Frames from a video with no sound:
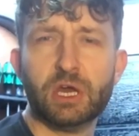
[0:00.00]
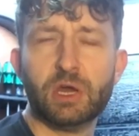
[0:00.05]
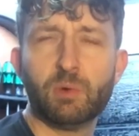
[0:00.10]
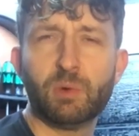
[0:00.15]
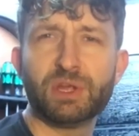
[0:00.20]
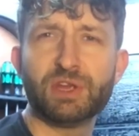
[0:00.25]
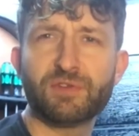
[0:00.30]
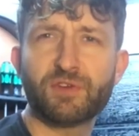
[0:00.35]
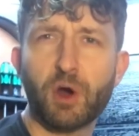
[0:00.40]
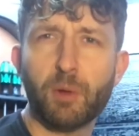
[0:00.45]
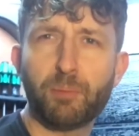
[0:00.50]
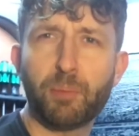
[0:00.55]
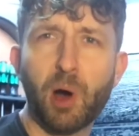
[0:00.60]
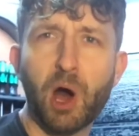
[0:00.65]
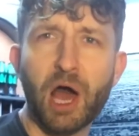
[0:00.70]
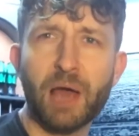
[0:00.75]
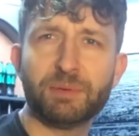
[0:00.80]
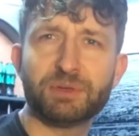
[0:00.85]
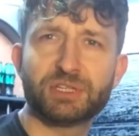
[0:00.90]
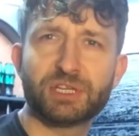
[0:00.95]
when you've got a
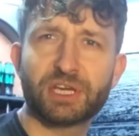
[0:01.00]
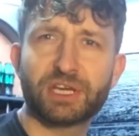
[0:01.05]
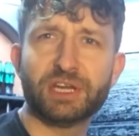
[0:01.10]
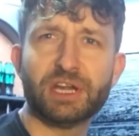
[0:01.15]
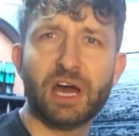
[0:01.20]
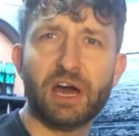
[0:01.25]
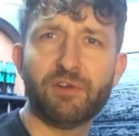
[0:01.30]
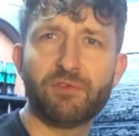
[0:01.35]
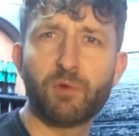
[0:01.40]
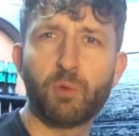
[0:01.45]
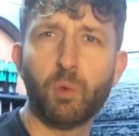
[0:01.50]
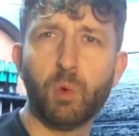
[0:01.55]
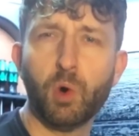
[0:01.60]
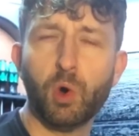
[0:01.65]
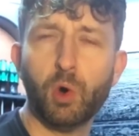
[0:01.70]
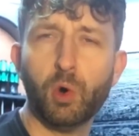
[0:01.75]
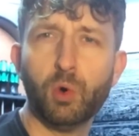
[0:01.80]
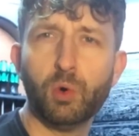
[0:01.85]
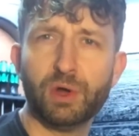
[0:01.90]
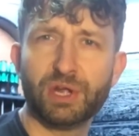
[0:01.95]
pipe sticking out of a
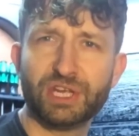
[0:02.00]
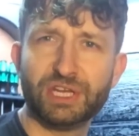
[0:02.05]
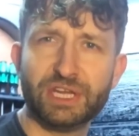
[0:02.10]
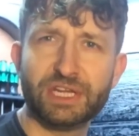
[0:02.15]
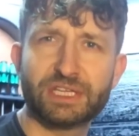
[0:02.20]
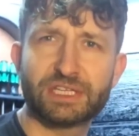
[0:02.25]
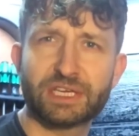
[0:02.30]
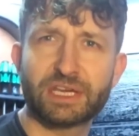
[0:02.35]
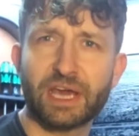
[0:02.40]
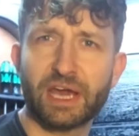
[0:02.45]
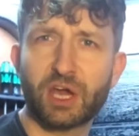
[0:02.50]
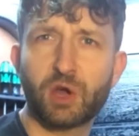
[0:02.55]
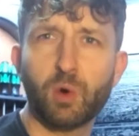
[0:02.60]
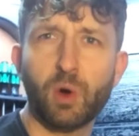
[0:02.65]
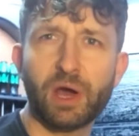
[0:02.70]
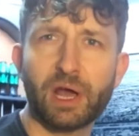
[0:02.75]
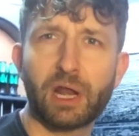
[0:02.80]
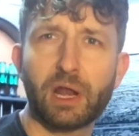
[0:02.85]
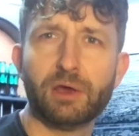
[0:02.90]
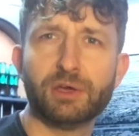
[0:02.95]
wall and you need to get
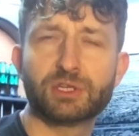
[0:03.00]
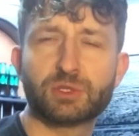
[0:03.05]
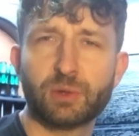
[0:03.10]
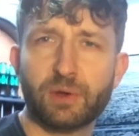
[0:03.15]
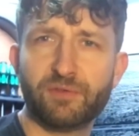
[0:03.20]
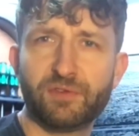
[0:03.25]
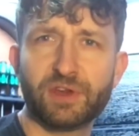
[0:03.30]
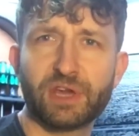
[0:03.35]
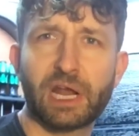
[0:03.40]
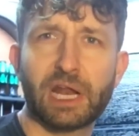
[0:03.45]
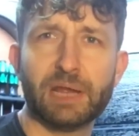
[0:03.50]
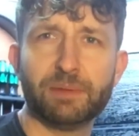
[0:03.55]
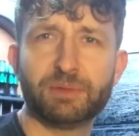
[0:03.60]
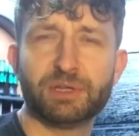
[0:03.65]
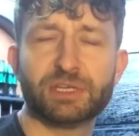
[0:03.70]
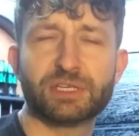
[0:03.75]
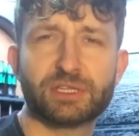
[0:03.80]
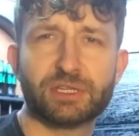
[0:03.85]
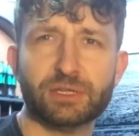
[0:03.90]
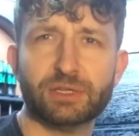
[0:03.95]
quite close to it for your clip
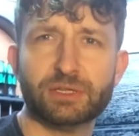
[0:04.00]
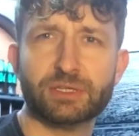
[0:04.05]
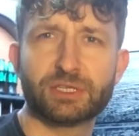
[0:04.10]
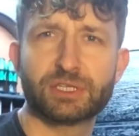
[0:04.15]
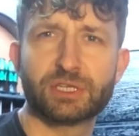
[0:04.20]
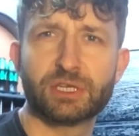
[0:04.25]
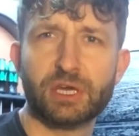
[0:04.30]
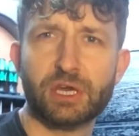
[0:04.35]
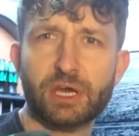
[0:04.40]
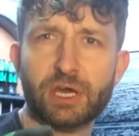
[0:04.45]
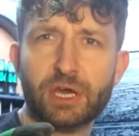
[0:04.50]
distance,